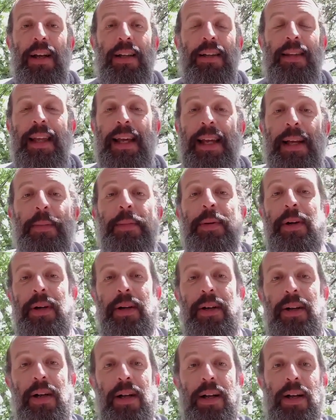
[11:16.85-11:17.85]

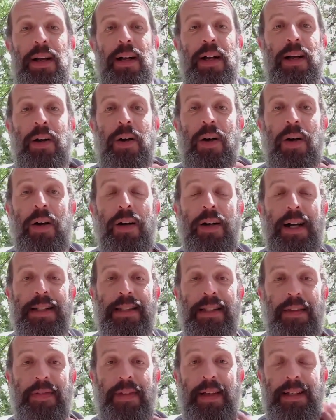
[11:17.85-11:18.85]
labor, all
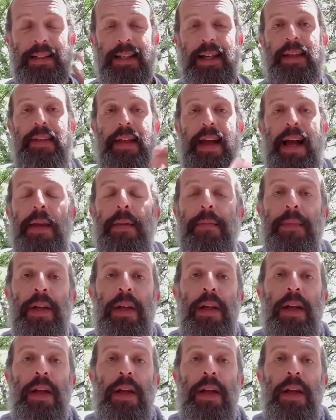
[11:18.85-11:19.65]
kinds of things like that,